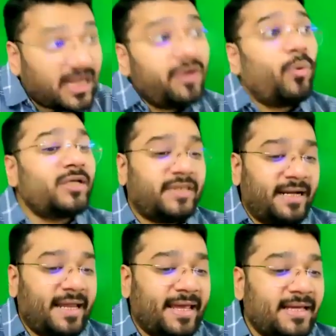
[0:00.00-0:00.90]
converged
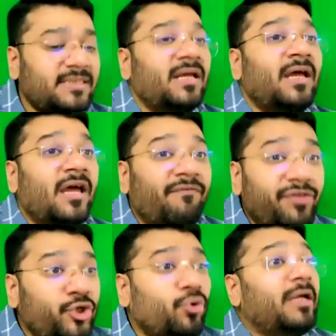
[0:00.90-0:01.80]
Ind AS,
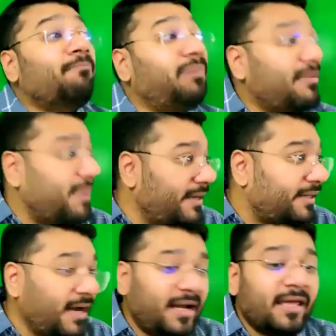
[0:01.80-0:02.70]
which you
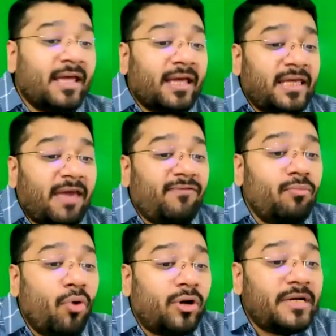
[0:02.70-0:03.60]
implemented, gave you
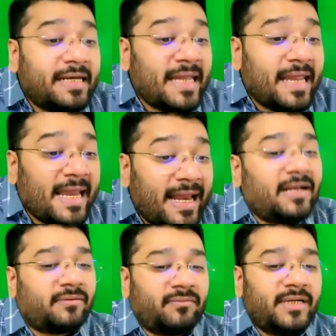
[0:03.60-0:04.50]
more
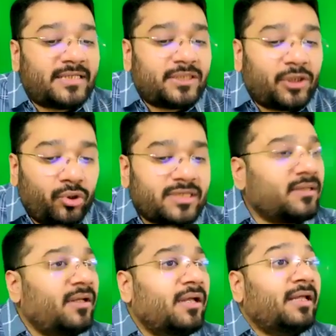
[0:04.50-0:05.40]
detailed disclosures.
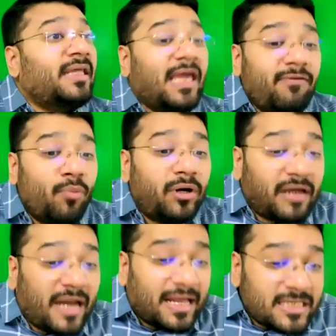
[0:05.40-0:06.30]
They gave you more
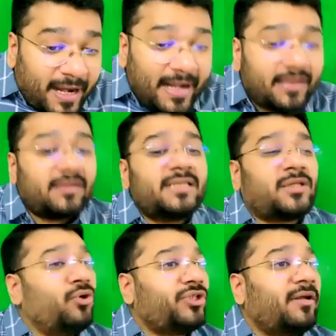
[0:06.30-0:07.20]
transparent
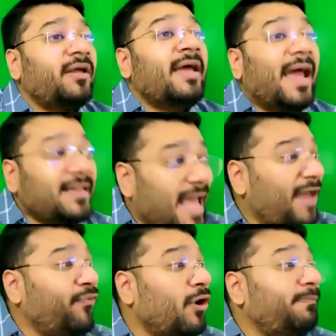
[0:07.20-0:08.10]
disclosure. And
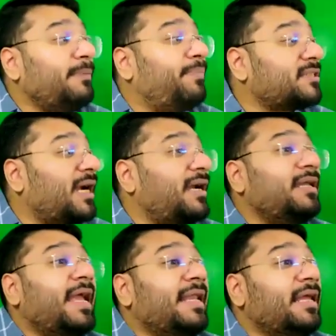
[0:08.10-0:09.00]
therefore, people
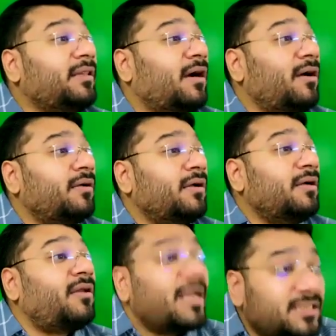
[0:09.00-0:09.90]
started gaining the
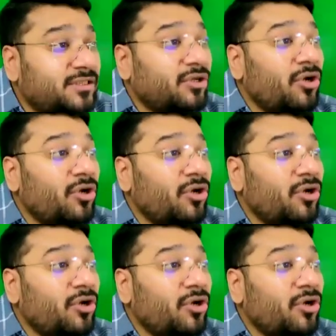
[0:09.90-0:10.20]
trust